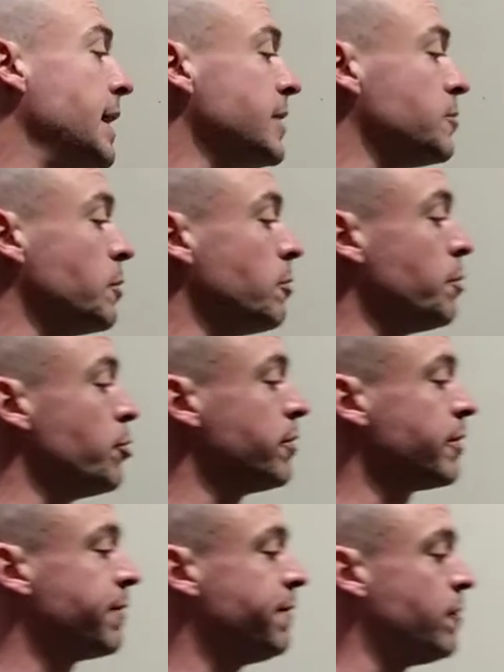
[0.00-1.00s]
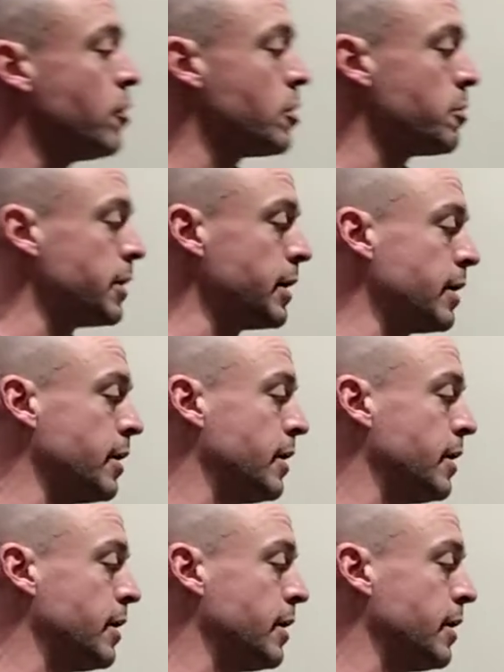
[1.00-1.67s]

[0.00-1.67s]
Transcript: that's when we're moving forward,